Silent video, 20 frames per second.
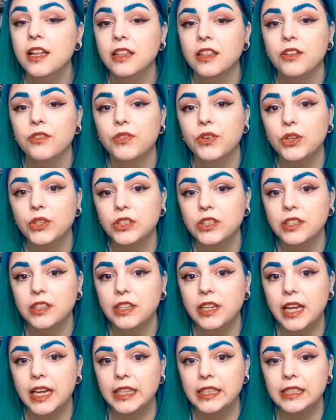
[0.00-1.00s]
They've also
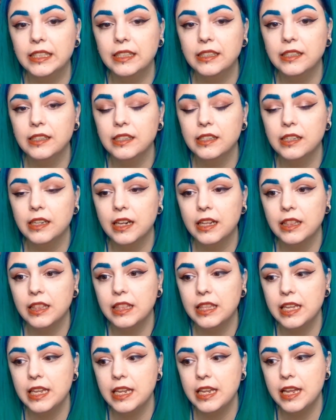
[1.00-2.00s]
licensed
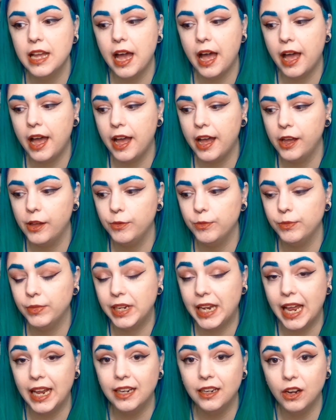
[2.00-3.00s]
the
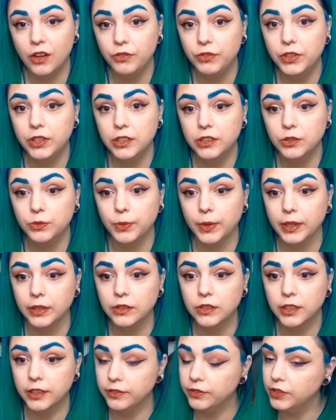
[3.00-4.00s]
light novel as well,
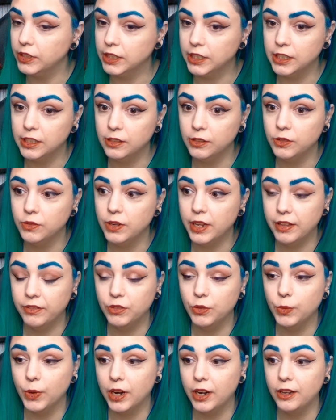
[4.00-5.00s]
so if
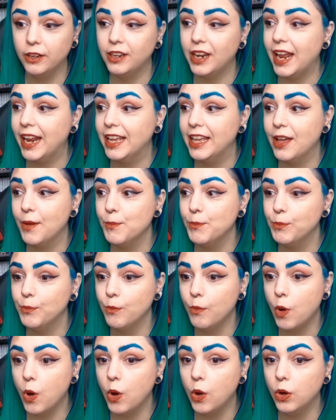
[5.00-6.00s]
you wanted like
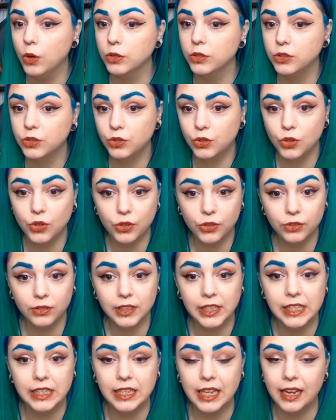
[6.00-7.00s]
more
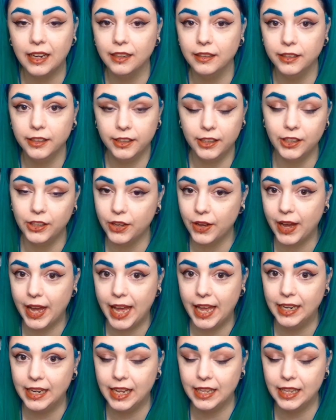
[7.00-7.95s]
story, then you can go ahead.